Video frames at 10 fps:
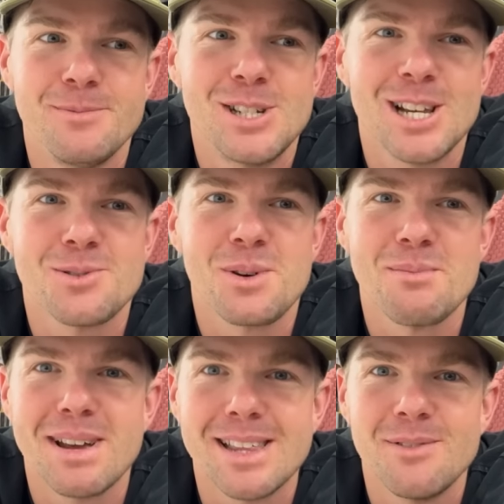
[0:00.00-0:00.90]
She doesn't
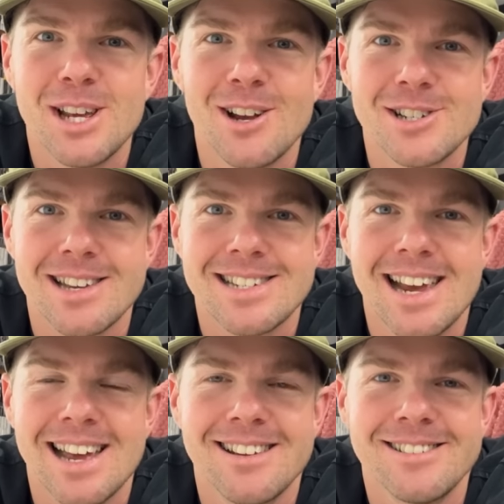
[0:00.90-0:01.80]
want to be in the video just
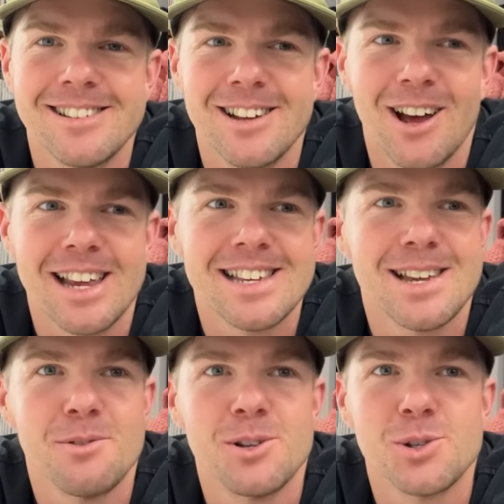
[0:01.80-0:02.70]
yet. I
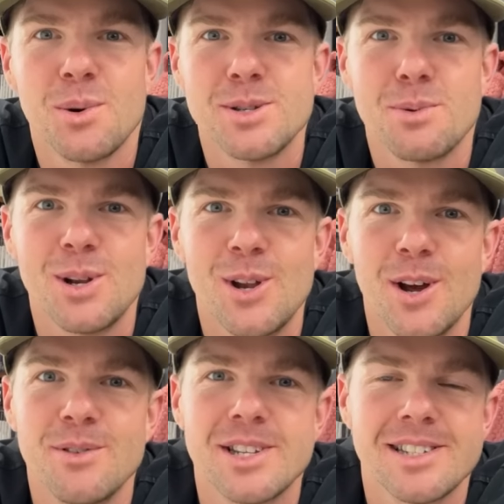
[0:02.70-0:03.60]
guess everyone's always pretty
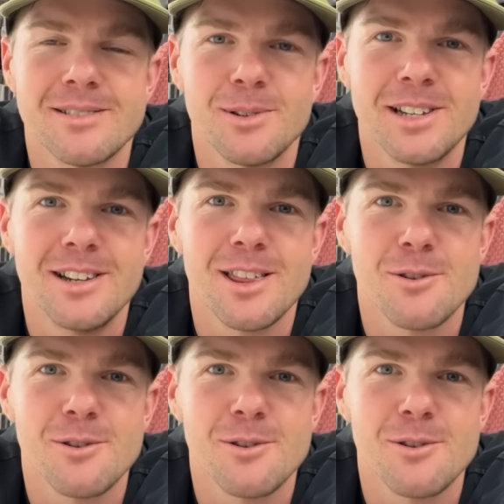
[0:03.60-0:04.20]
nervous when you